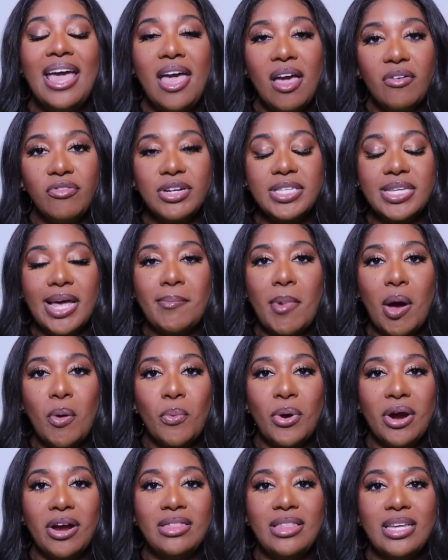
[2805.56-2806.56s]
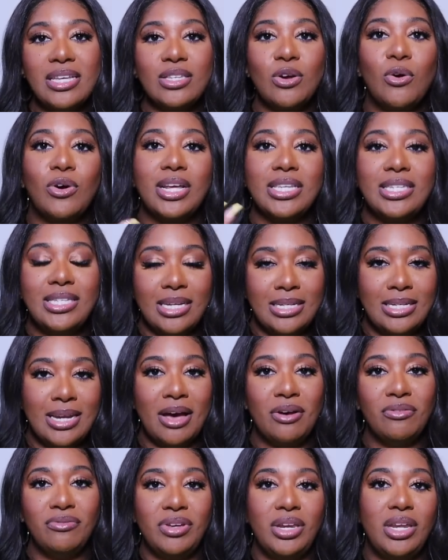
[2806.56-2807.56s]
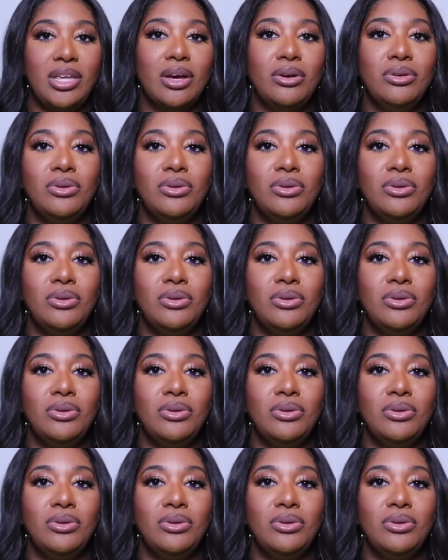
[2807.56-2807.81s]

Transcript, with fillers: Every time I wear this on a sit down video,